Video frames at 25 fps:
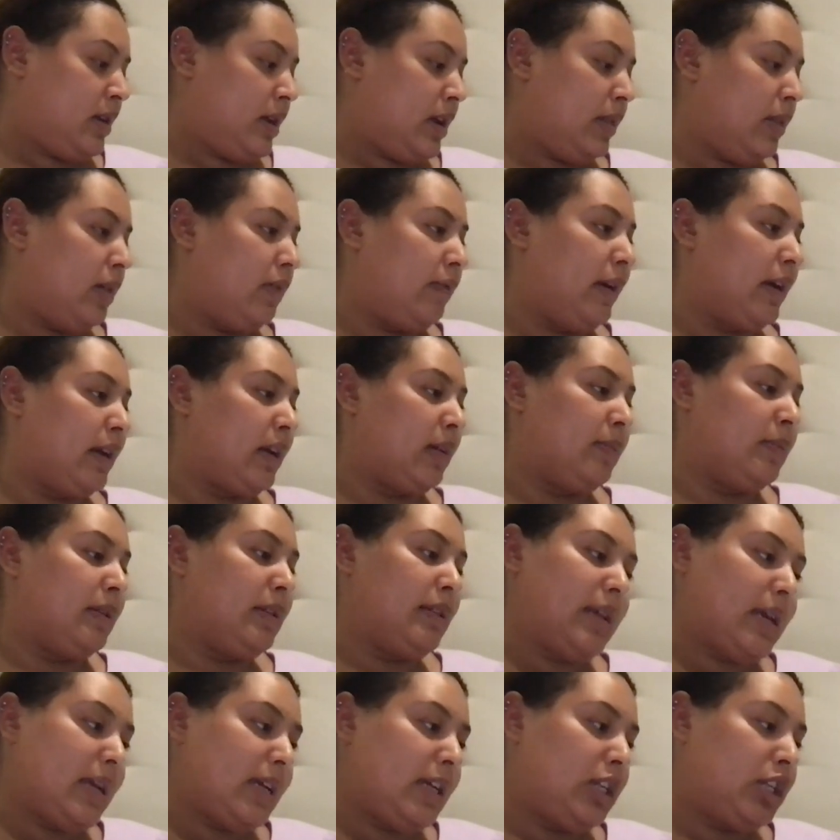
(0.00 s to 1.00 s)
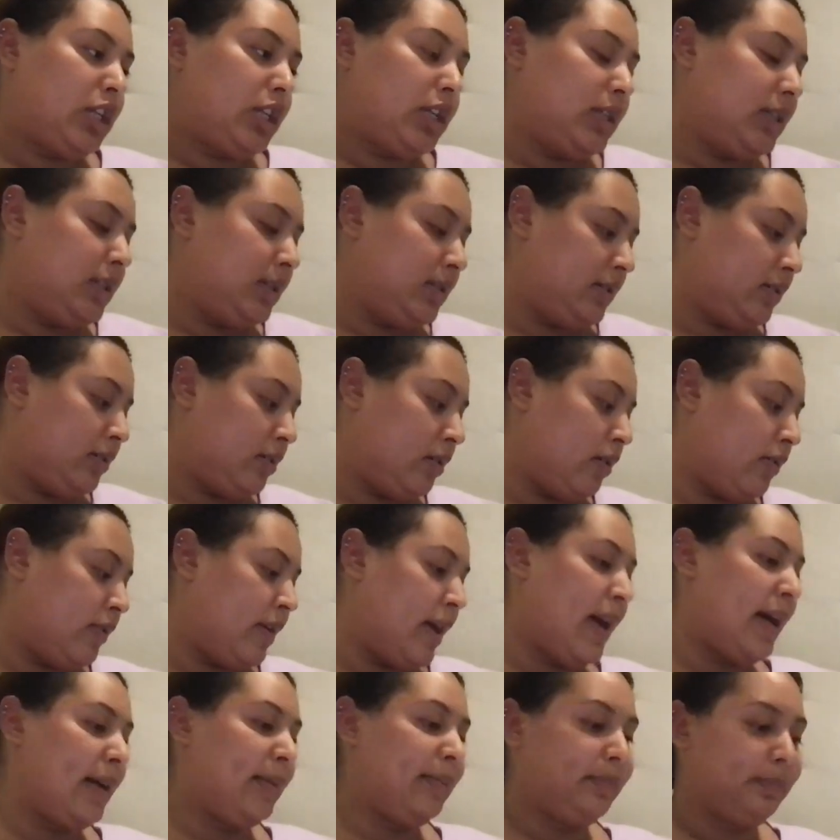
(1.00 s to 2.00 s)
and the recommendations and
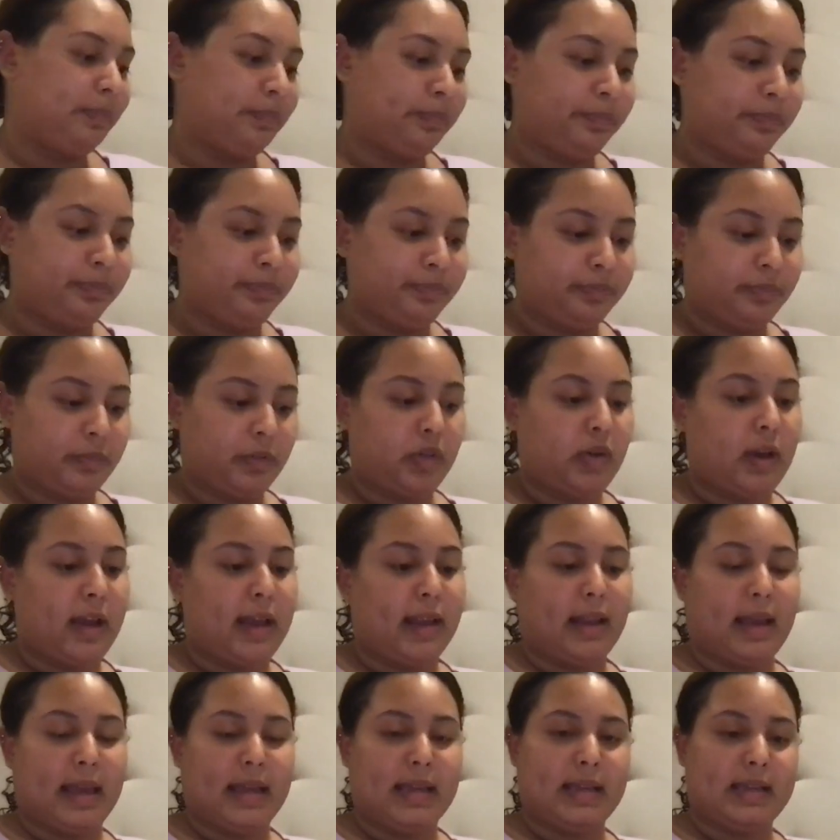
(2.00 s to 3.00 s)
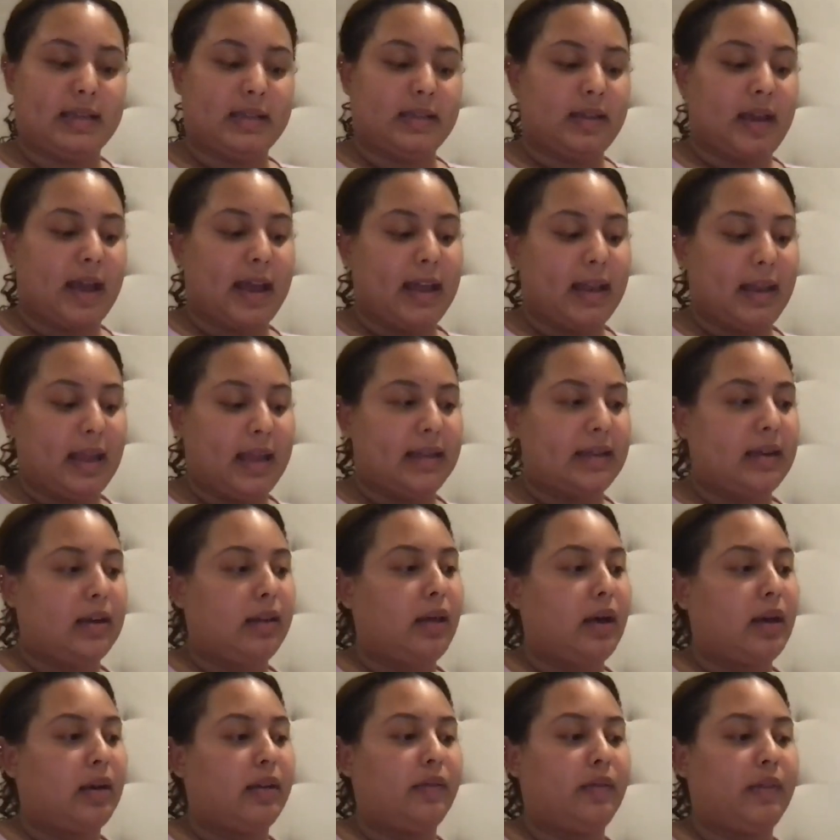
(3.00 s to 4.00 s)
all that. So I like a
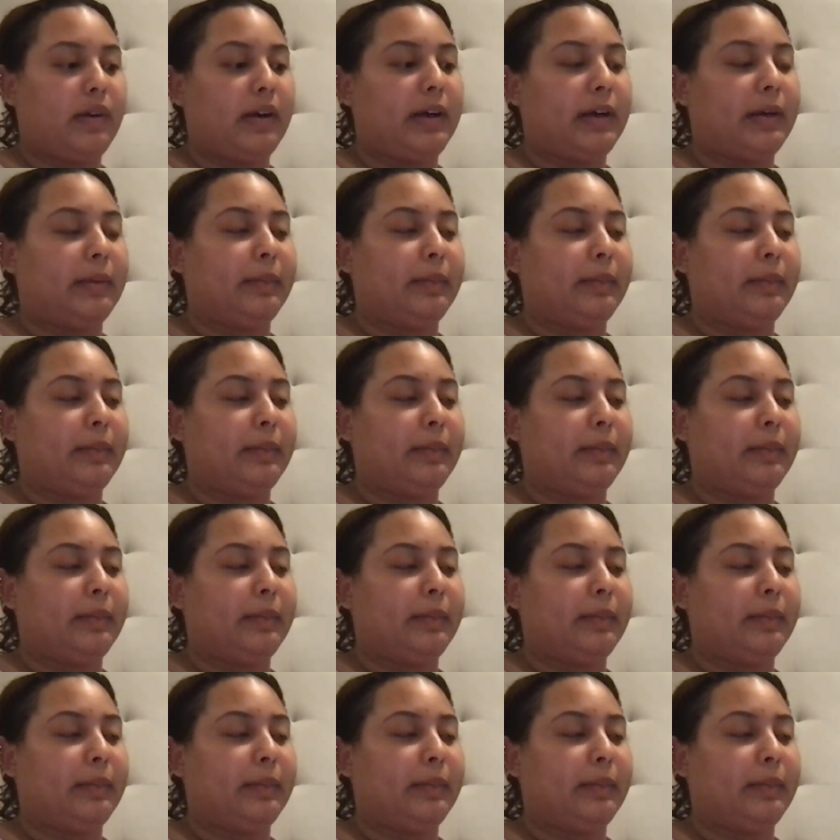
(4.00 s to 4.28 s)
lot of